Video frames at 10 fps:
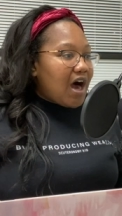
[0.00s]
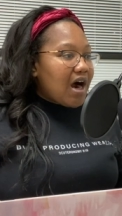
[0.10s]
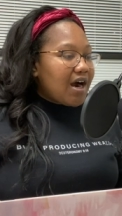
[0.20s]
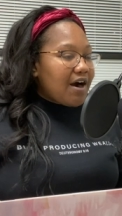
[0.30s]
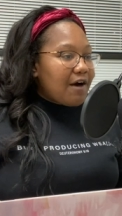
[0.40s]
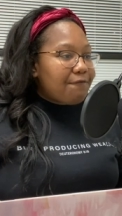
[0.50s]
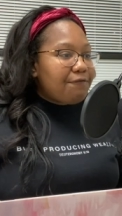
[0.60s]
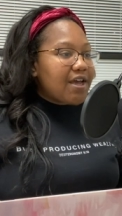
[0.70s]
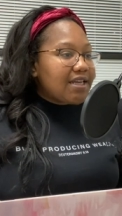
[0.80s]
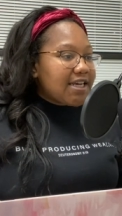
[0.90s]
our
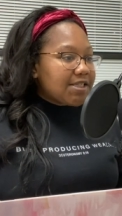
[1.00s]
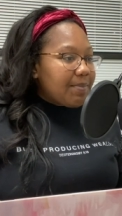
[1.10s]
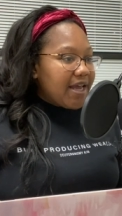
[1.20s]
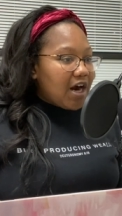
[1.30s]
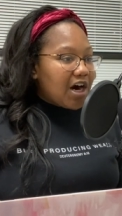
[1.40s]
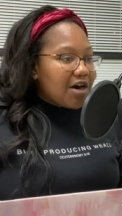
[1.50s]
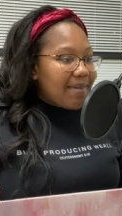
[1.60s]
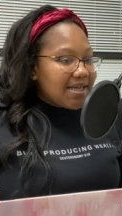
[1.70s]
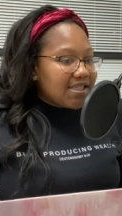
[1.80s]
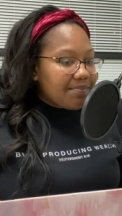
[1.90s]
feelings being hurt
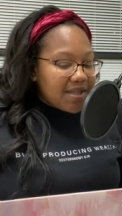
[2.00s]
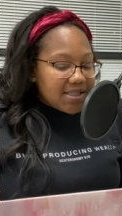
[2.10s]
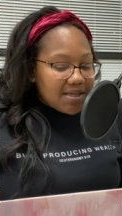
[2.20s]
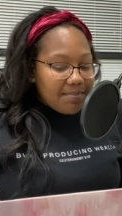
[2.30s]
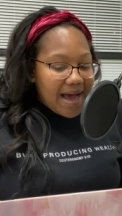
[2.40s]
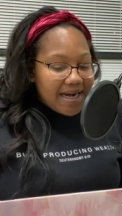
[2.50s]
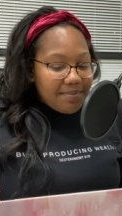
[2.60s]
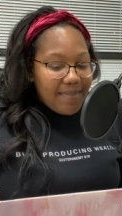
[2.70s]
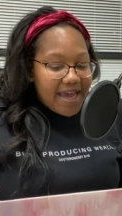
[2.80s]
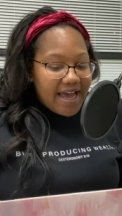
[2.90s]
by something somebody
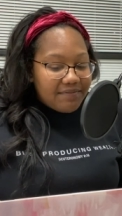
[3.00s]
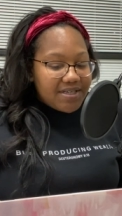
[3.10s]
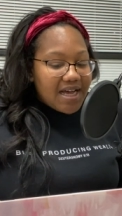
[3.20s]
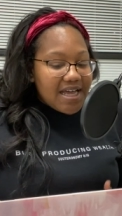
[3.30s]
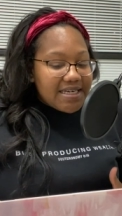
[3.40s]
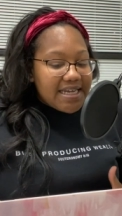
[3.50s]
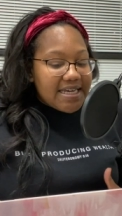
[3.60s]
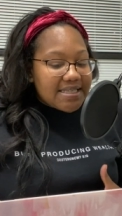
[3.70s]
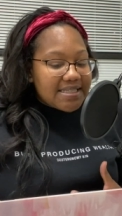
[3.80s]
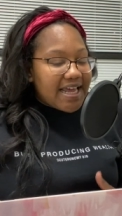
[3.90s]
may have done.
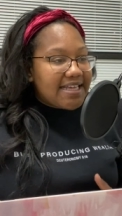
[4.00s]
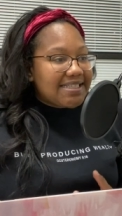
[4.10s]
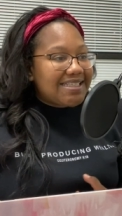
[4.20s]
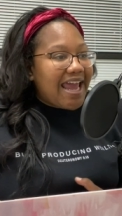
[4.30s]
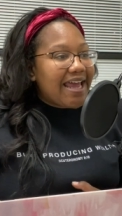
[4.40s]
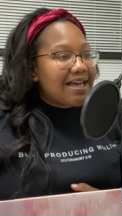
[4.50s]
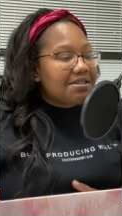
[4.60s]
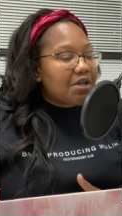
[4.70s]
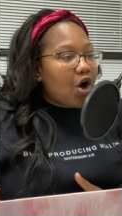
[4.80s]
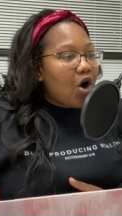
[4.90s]
These things take
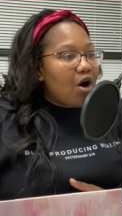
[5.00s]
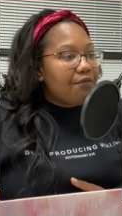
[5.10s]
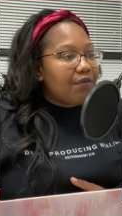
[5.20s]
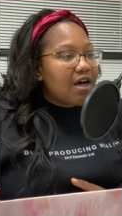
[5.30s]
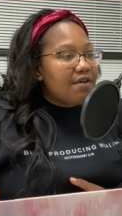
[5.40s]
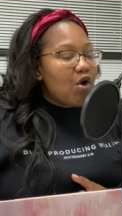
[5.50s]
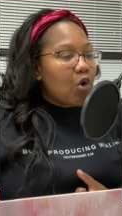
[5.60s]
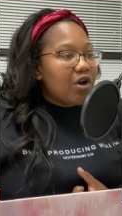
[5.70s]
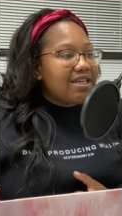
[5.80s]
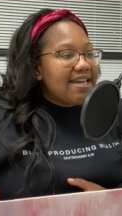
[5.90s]
us off of,
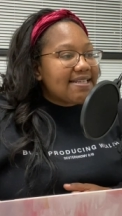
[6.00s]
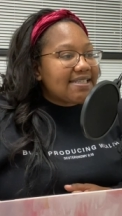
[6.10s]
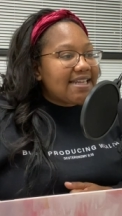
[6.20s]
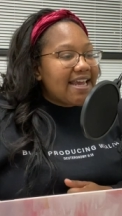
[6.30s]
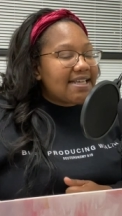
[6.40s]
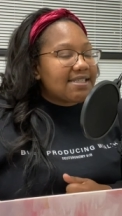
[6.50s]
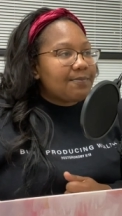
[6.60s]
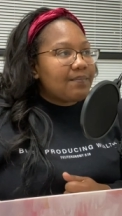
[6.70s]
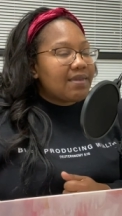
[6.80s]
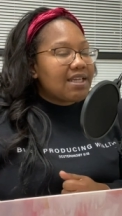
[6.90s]
or these things
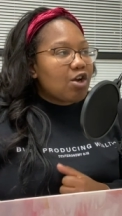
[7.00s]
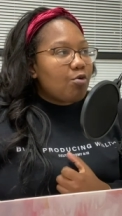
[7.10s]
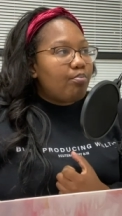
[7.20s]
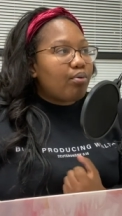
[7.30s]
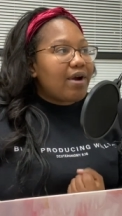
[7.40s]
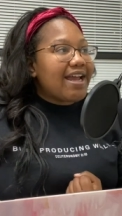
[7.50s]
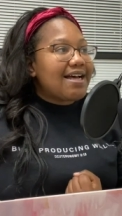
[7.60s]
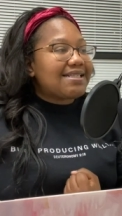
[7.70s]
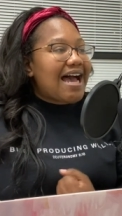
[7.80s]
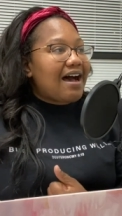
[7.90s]
bring
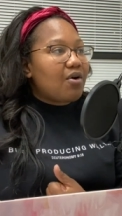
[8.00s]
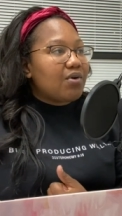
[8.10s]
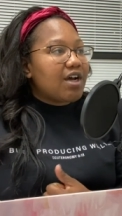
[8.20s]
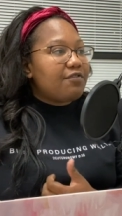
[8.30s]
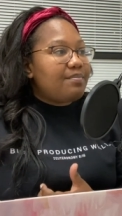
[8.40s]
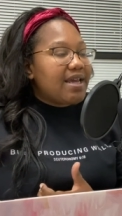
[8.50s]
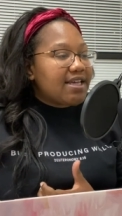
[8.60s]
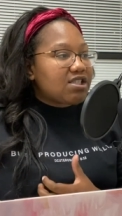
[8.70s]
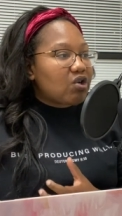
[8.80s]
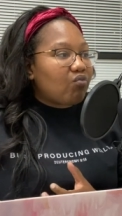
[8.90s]
us out of being
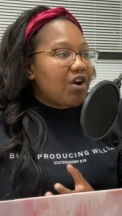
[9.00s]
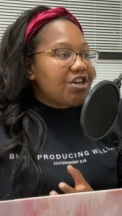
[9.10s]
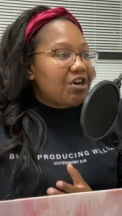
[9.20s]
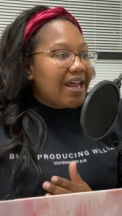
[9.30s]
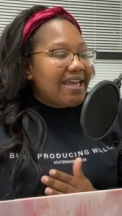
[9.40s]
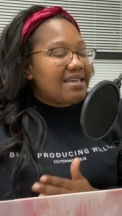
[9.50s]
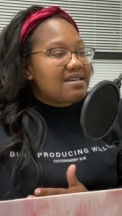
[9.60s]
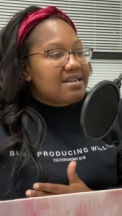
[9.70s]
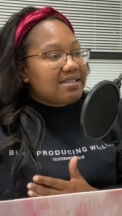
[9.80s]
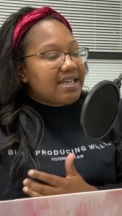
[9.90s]
surrendered and get us